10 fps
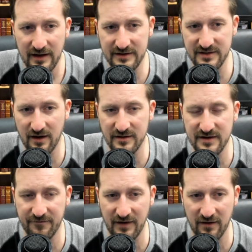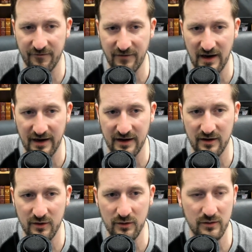it's hard to verify
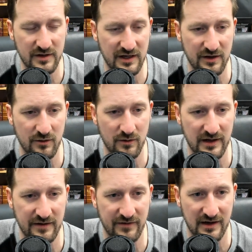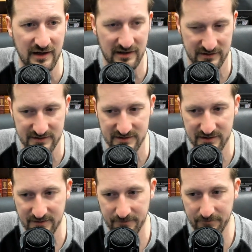who Q even is.
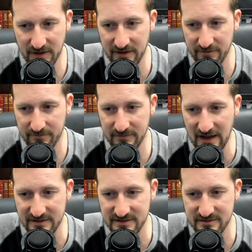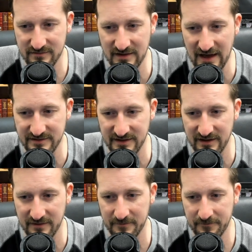But that's
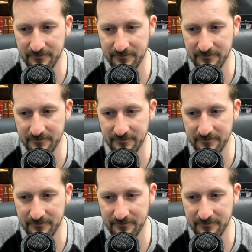it.